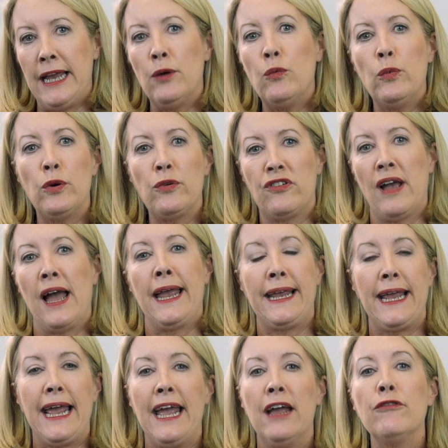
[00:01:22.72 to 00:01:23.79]
It will
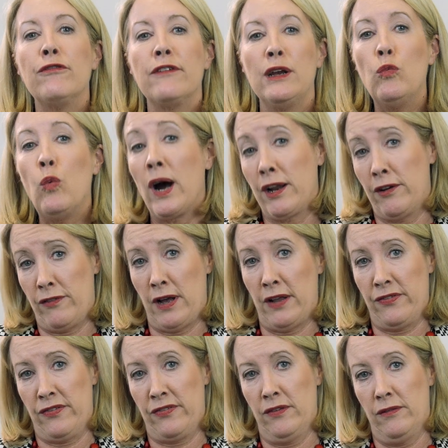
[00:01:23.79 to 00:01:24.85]
take every one of
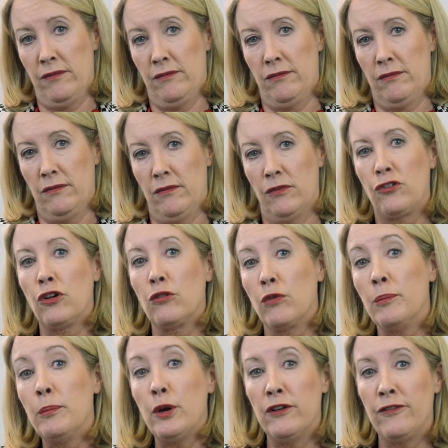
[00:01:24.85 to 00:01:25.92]
us to
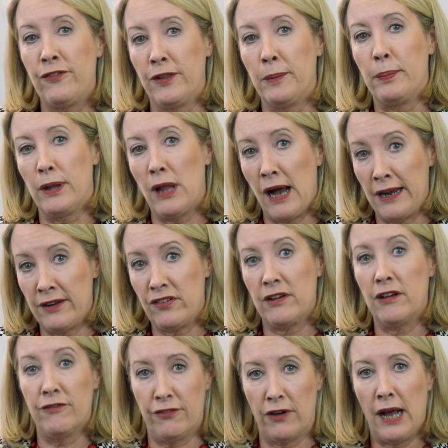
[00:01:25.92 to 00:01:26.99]
remove the
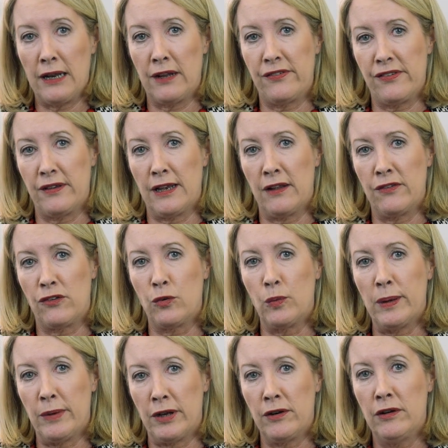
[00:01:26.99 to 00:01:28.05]
blight of violence
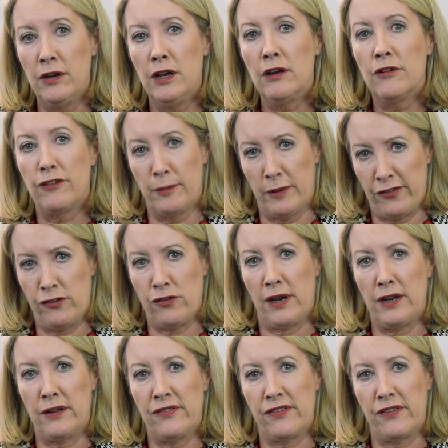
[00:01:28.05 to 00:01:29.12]
against women from
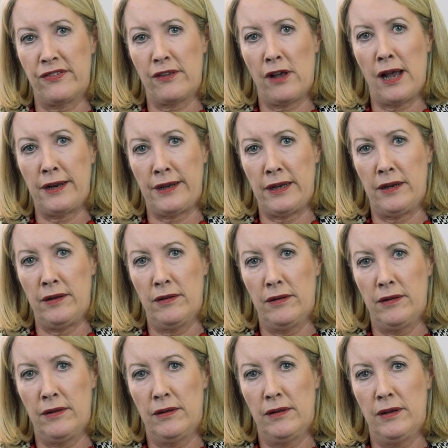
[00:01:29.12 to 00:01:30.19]
Australian society.
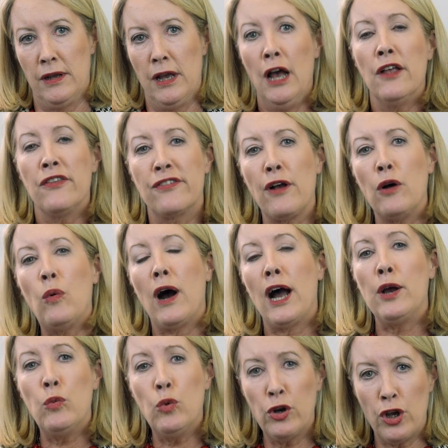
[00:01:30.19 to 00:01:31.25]
So
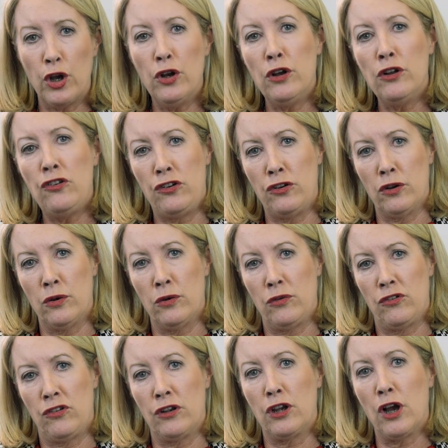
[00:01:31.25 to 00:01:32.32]
I would urge you
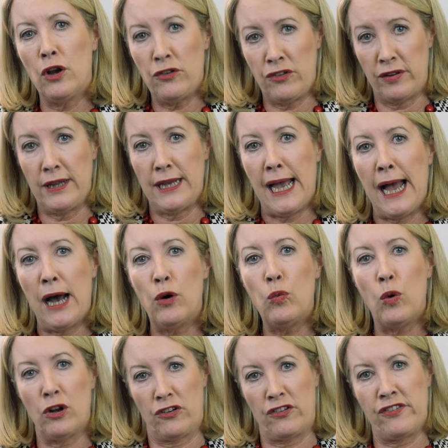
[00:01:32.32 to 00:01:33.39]
to go to the Our
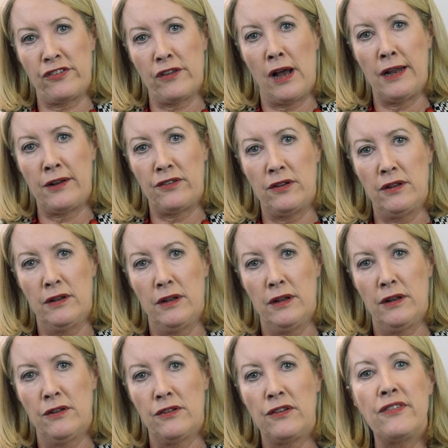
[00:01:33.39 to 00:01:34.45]
Watch site
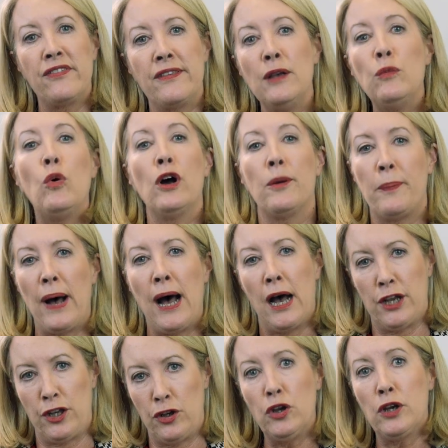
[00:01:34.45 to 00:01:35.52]
to see what
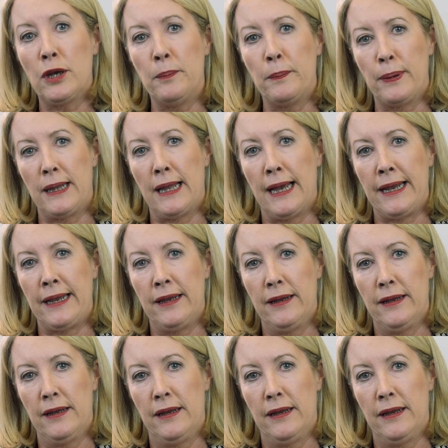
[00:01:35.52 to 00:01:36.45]
part you can play